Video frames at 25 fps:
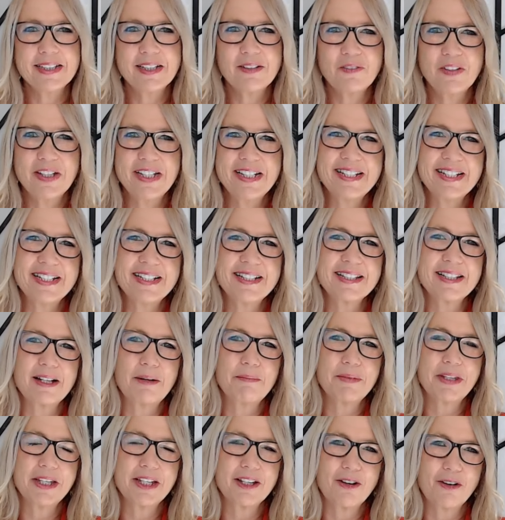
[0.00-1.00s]
if he did
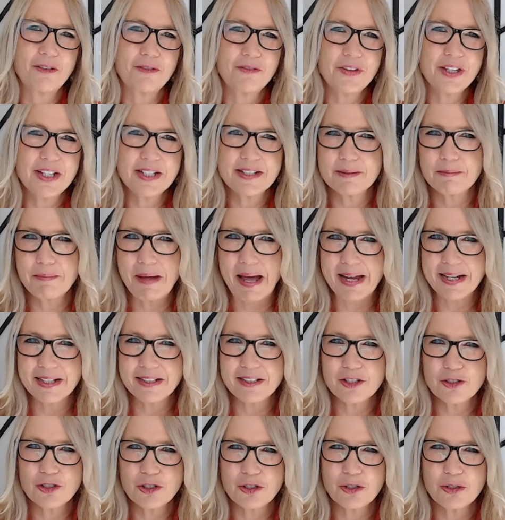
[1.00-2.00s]
something of this
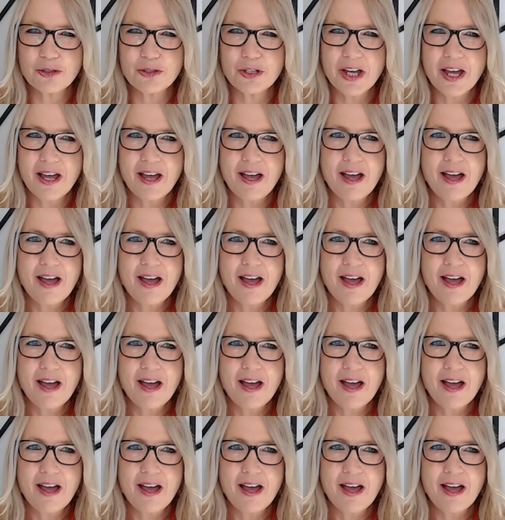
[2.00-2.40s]
magnitude?